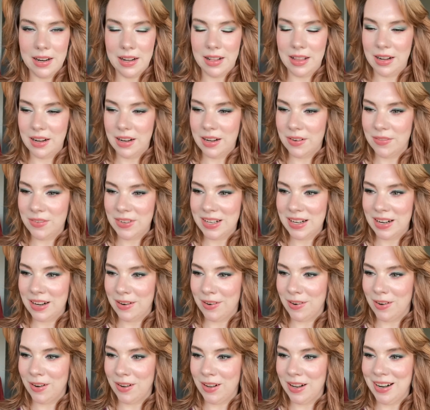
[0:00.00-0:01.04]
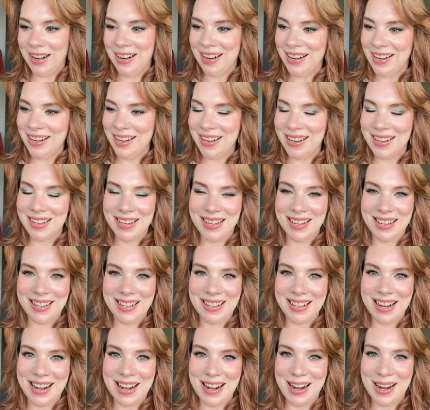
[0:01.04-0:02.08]
I think I've said all I needed to
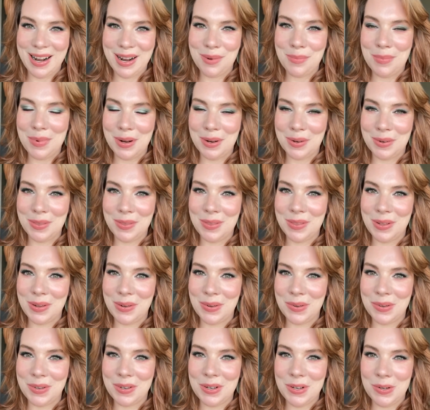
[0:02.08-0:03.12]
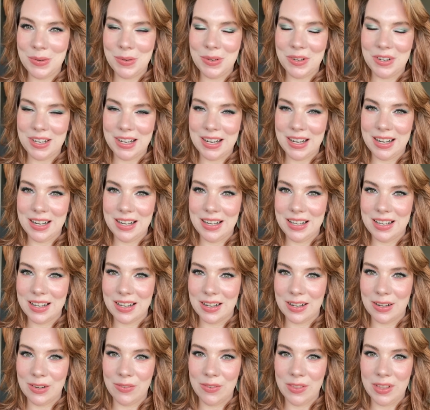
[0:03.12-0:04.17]
say about those new shades
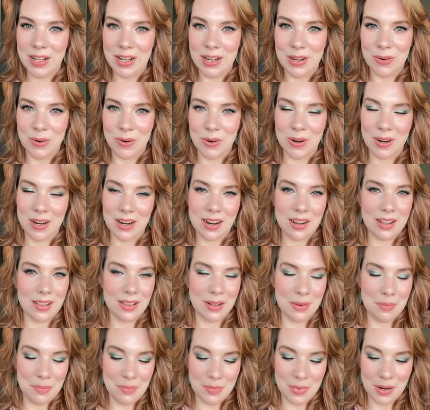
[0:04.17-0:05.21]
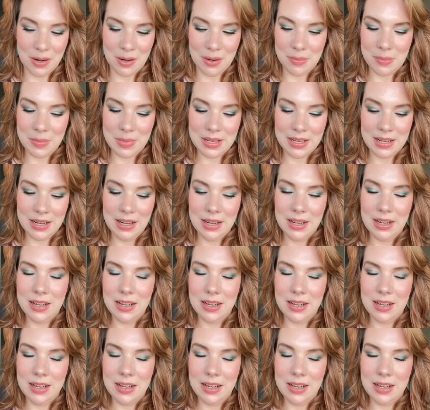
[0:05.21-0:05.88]
of the Auric lip balms.